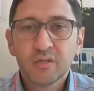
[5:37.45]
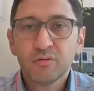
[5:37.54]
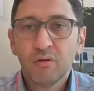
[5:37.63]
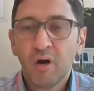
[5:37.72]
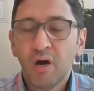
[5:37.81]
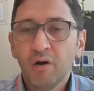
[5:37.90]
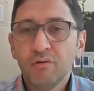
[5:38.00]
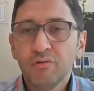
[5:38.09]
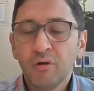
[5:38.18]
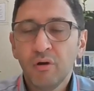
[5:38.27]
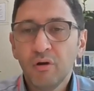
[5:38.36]
So
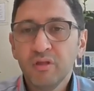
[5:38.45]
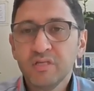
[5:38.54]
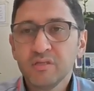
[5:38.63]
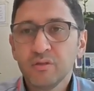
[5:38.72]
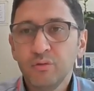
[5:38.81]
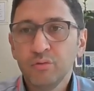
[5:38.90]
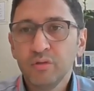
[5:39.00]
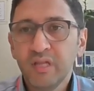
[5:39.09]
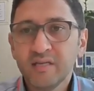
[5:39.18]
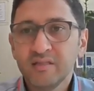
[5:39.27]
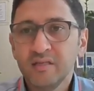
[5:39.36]
our goal is to
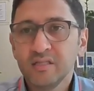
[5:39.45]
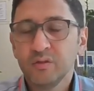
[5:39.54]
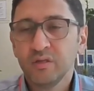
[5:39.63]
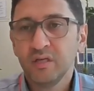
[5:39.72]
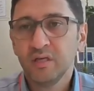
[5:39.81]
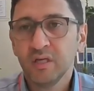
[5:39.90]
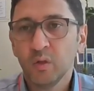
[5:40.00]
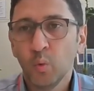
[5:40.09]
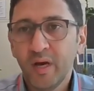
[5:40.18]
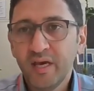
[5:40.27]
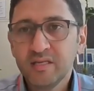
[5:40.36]
utilize this
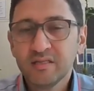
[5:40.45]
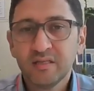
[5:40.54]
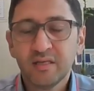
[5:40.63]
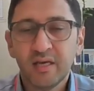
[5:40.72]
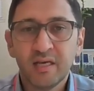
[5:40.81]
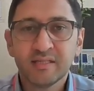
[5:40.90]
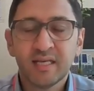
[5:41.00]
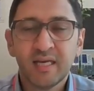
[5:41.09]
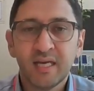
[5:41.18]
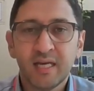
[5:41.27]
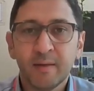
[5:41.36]
waste as
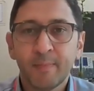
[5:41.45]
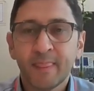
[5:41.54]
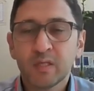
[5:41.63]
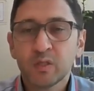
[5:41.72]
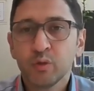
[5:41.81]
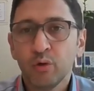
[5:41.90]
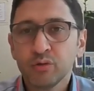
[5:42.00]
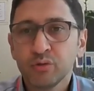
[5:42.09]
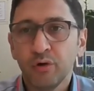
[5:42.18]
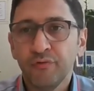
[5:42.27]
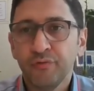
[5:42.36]
a source
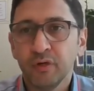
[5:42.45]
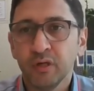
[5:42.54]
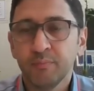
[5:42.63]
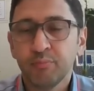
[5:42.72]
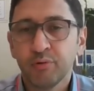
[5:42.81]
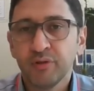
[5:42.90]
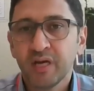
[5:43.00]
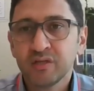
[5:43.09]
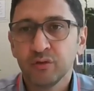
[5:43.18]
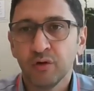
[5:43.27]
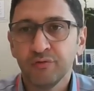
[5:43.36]
of
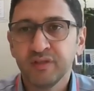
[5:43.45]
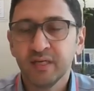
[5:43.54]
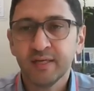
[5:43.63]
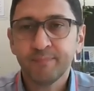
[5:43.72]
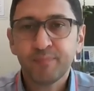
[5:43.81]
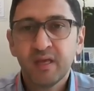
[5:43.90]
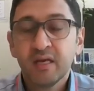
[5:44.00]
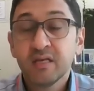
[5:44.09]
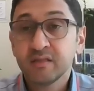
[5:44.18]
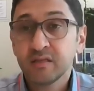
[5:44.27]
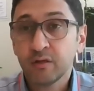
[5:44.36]
production of the
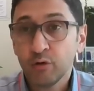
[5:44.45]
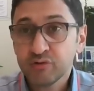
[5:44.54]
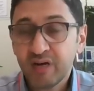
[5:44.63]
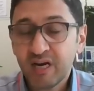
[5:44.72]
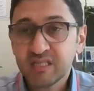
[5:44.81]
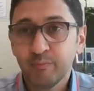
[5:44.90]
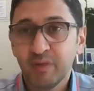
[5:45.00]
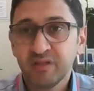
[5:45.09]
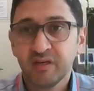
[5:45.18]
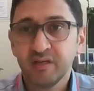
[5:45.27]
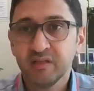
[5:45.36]
construction
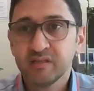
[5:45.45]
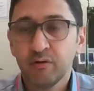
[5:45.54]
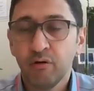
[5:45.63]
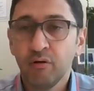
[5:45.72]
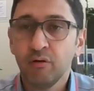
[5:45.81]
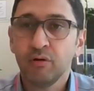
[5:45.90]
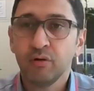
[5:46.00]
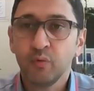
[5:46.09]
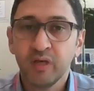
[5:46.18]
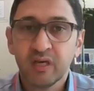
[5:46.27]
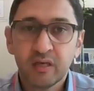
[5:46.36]
materials, or
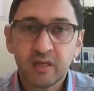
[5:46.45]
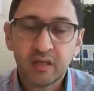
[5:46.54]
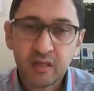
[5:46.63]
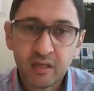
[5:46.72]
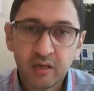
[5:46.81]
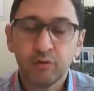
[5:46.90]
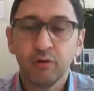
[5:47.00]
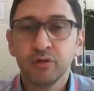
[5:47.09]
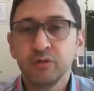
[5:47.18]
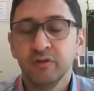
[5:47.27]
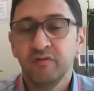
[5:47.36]
we
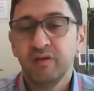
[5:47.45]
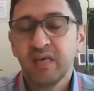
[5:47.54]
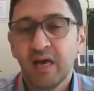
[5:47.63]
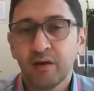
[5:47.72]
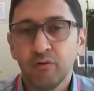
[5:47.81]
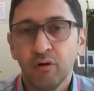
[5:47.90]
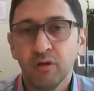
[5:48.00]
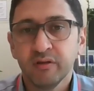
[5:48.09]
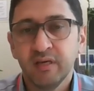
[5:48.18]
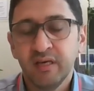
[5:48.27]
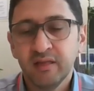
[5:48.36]
can
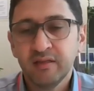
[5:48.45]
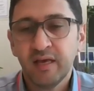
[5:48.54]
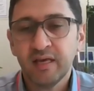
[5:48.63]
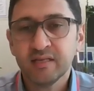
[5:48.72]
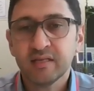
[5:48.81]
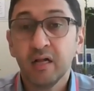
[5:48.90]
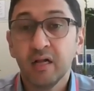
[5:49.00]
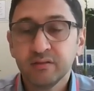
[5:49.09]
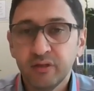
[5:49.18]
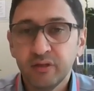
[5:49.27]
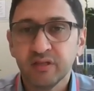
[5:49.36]
call it as
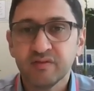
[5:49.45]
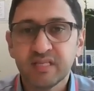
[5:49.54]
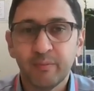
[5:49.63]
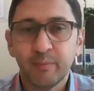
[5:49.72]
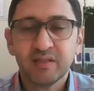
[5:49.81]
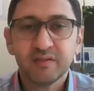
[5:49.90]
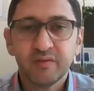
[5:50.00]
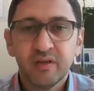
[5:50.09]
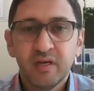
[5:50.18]
alternative cement.